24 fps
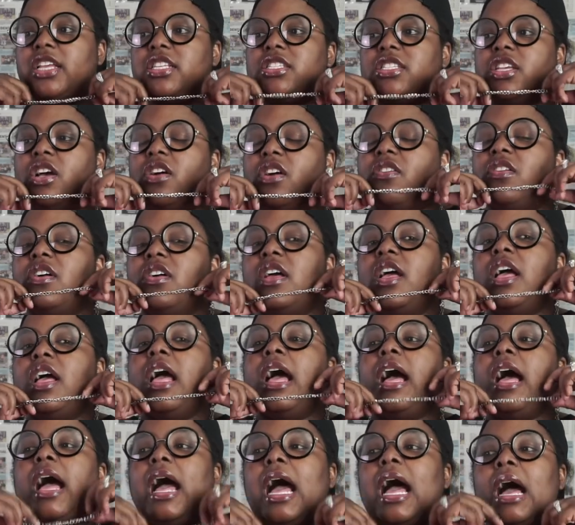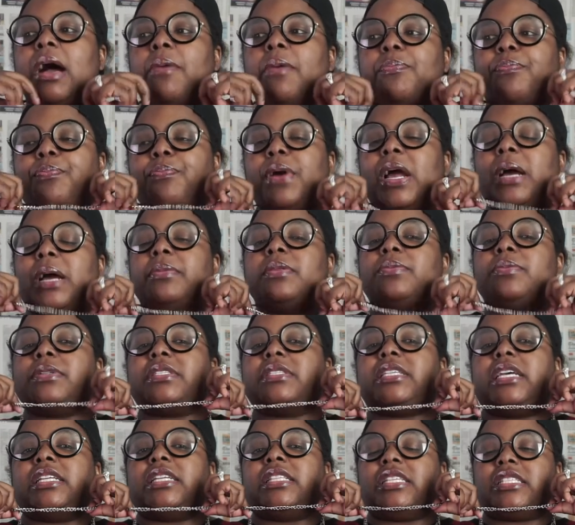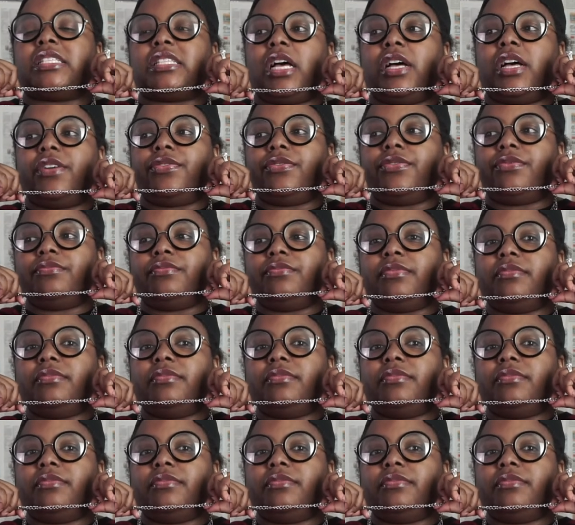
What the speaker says: So I probably will take this off.